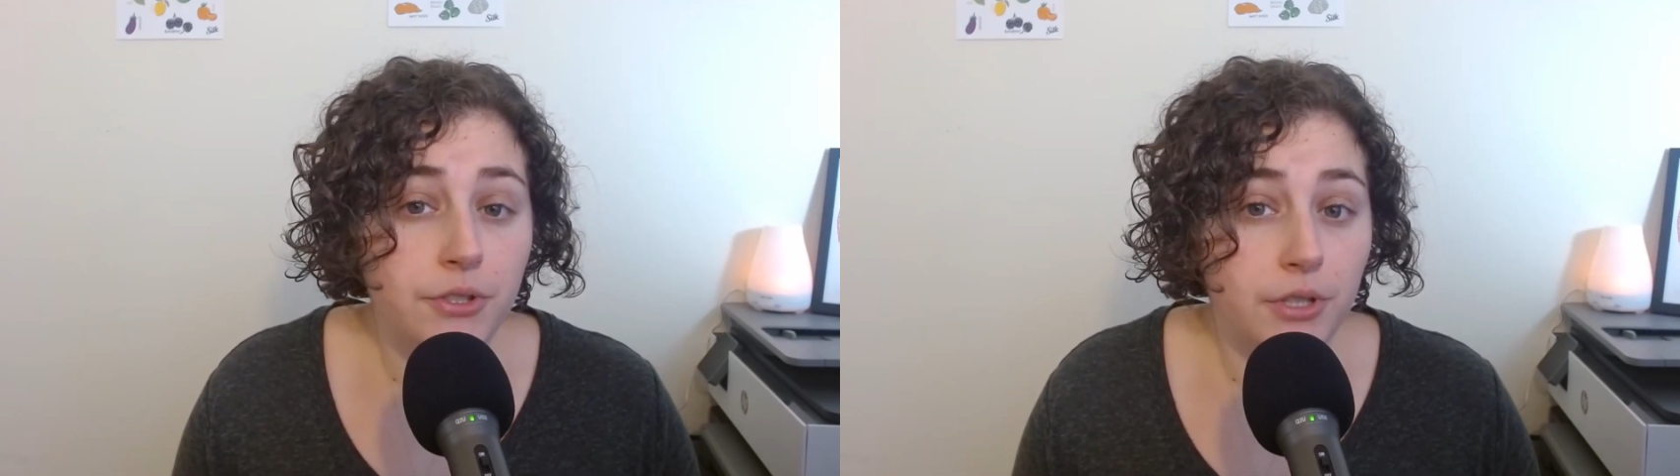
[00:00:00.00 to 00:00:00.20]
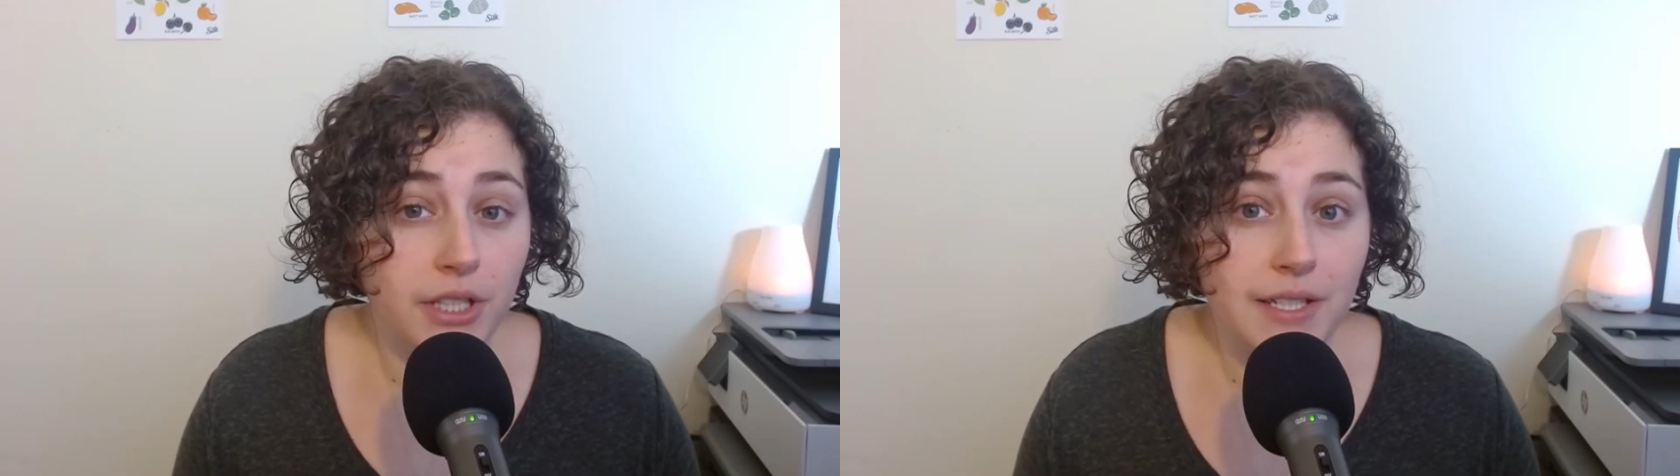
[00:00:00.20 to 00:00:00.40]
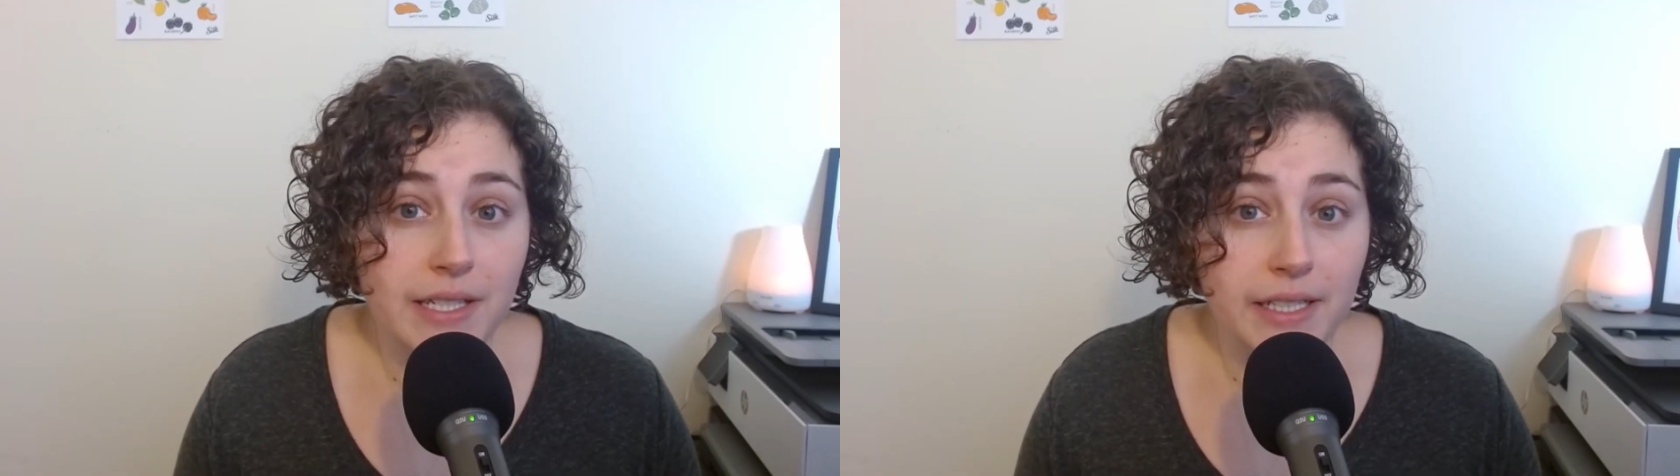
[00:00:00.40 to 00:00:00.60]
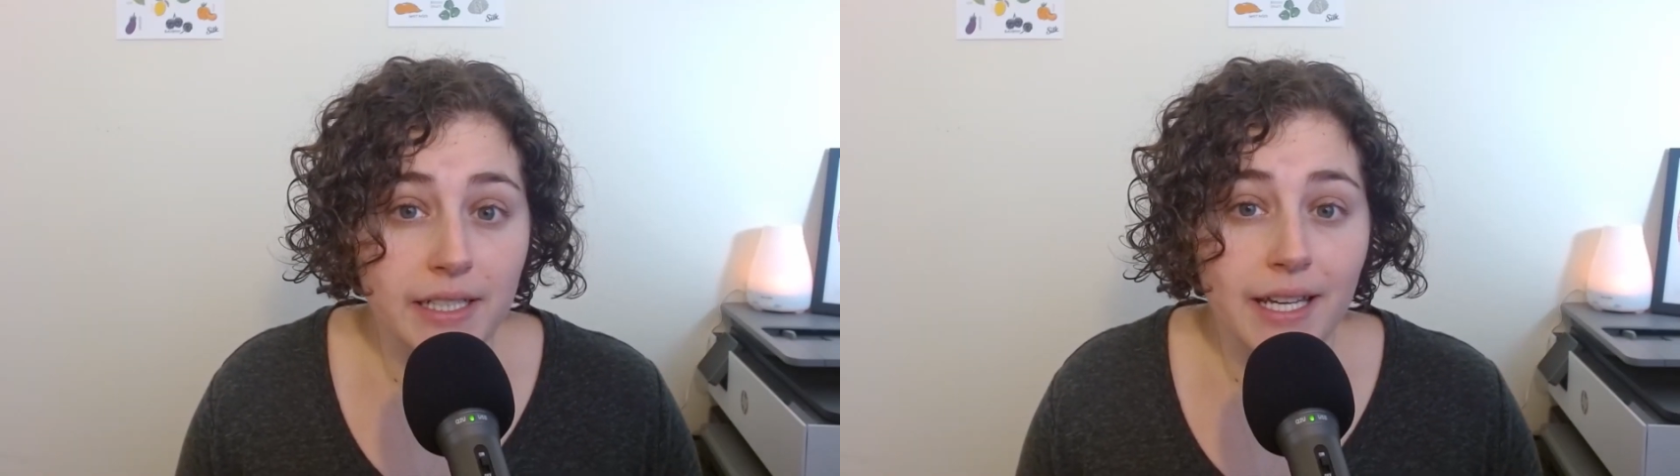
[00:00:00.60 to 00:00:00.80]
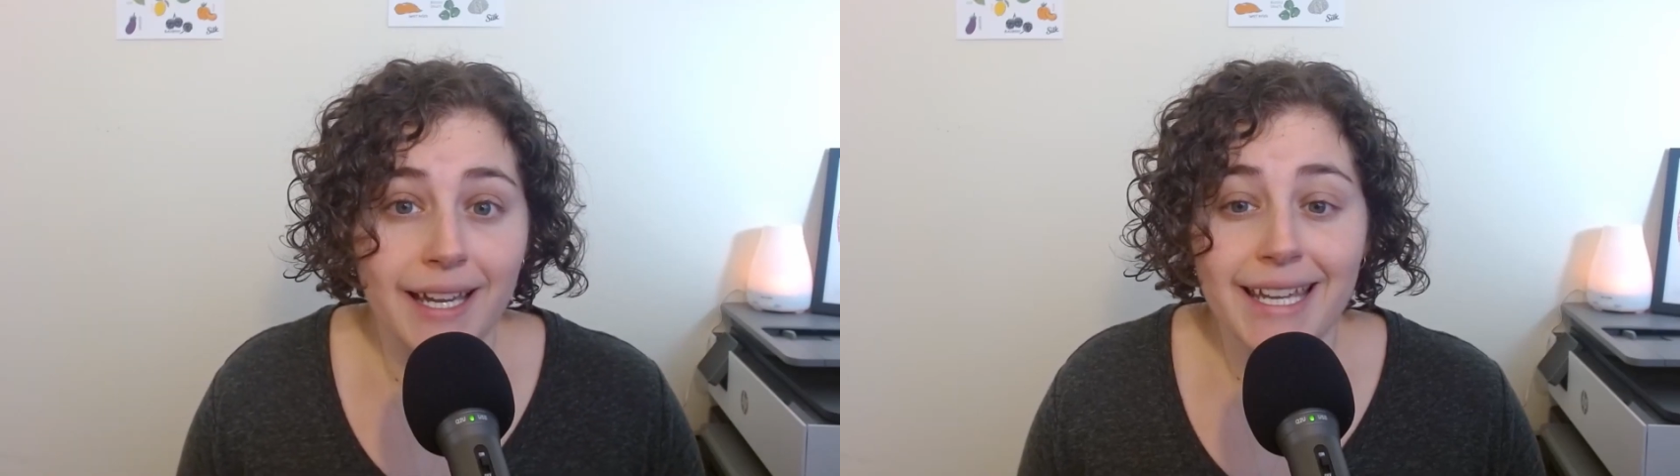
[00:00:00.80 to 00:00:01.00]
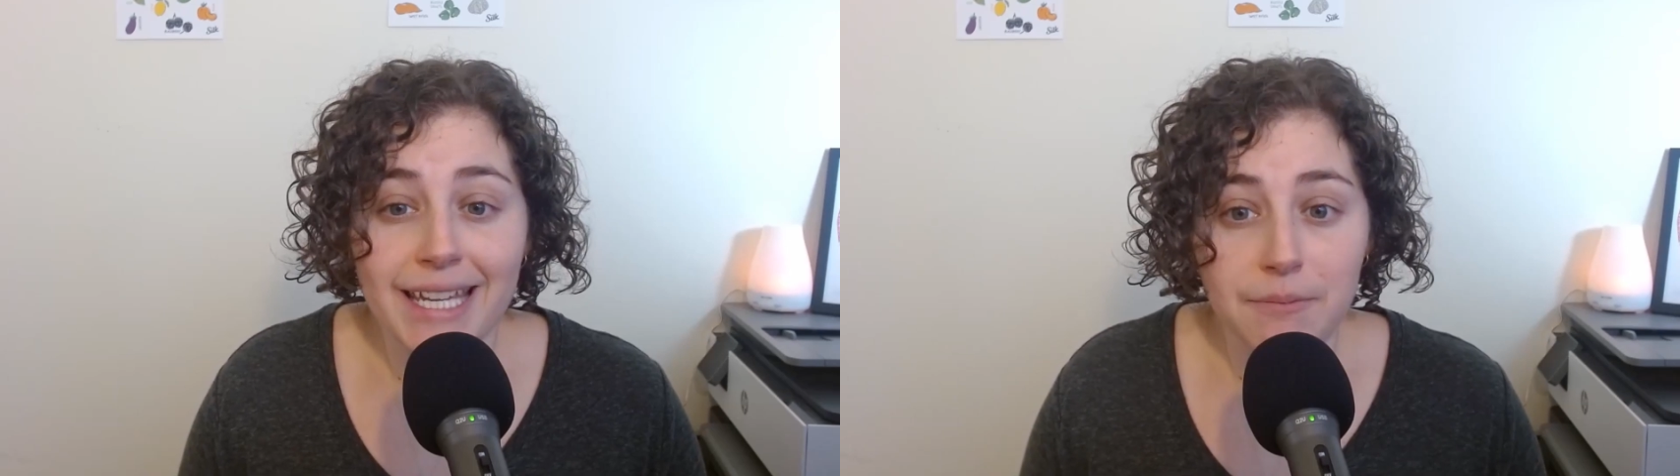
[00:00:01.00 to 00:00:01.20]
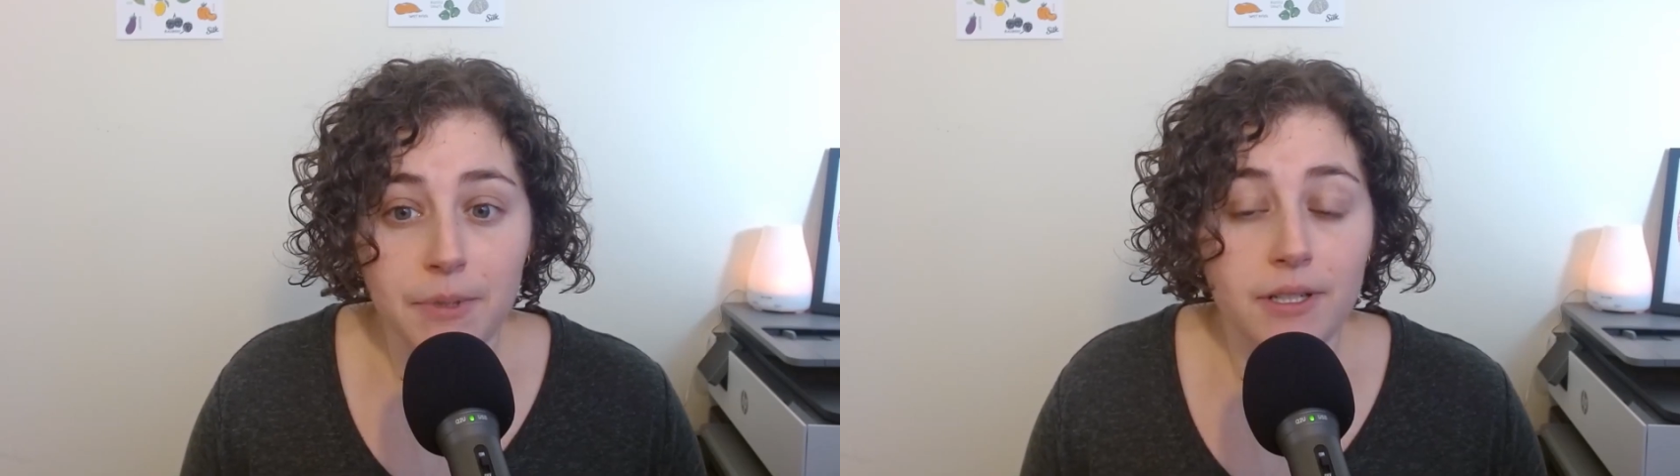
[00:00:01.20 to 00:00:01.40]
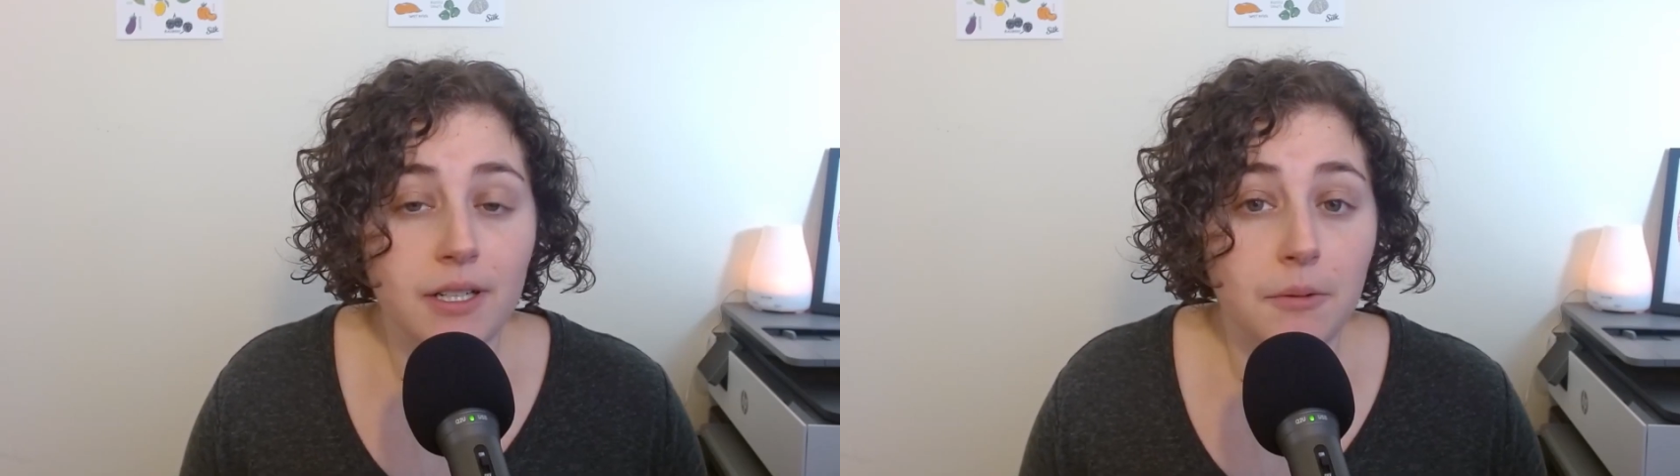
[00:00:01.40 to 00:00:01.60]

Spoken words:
you're going to need a HIPAA